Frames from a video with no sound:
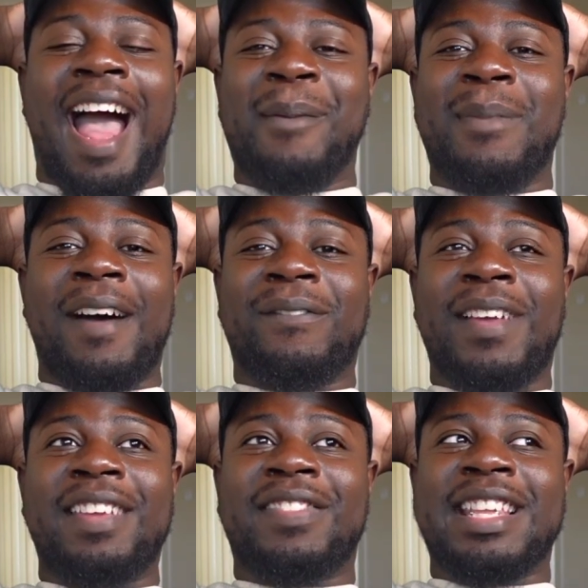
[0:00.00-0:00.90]
my
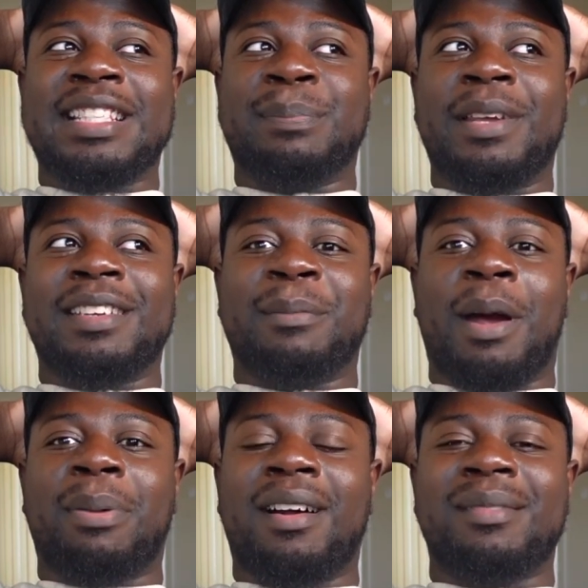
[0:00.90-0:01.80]
faith is bigger than
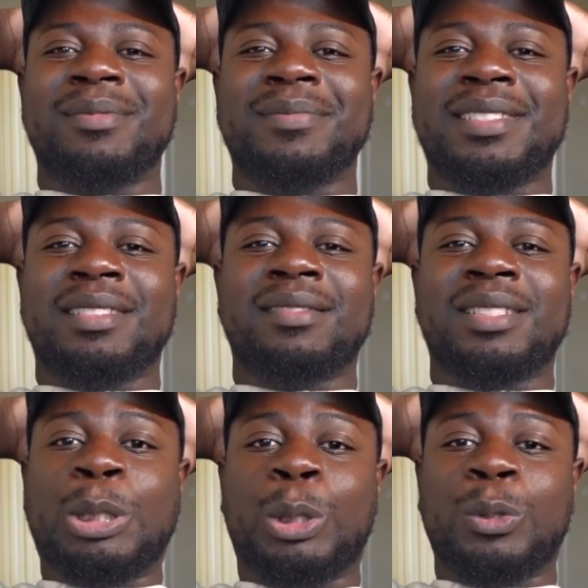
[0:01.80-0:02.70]
my problems.
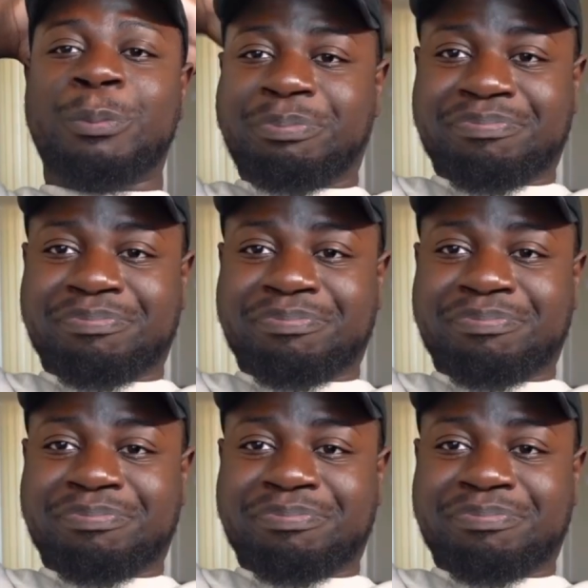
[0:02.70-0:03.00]
So,